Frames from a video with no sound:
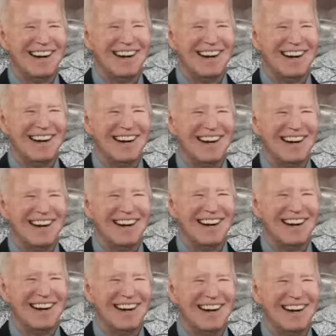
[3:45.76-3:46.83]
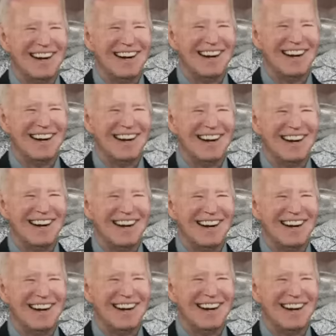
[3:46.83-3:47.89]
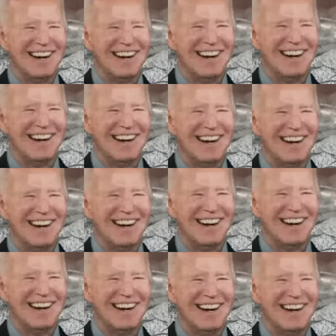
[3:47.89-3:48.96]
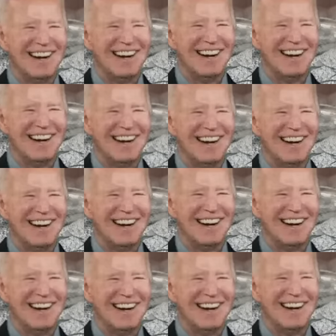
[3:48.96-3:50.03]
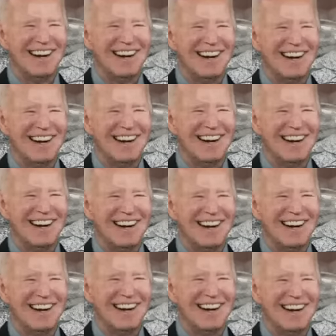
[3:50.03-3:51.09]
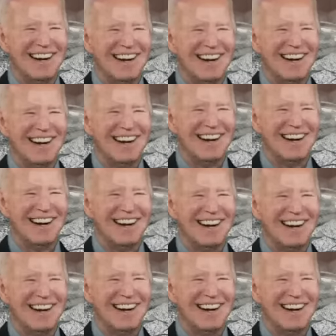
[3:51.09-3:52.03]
This person isn't speaking.